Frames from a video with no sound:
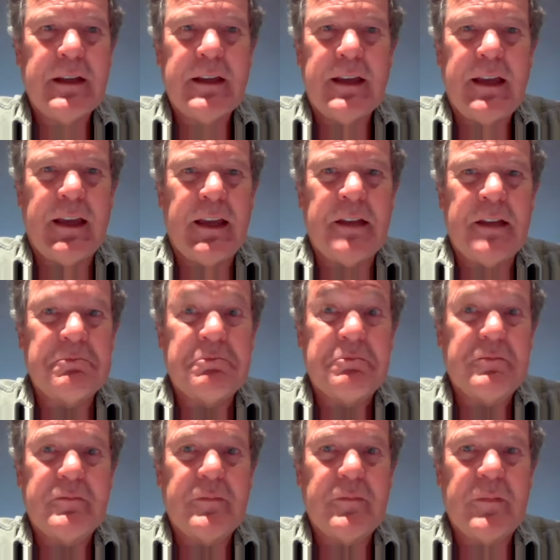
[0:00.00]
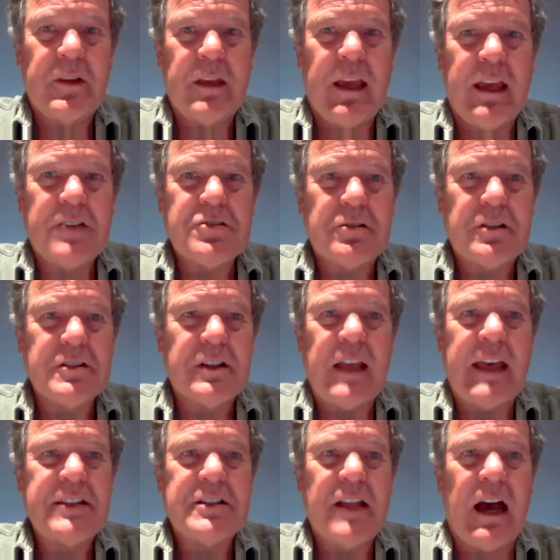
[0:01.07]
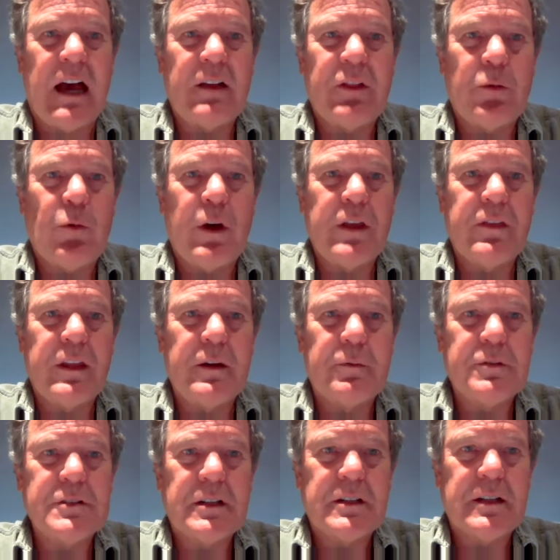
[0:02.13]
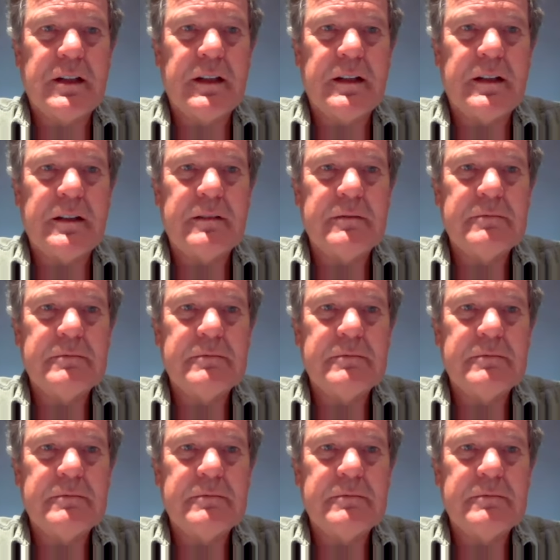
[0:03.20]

And the answer is that's not the way that it was intended.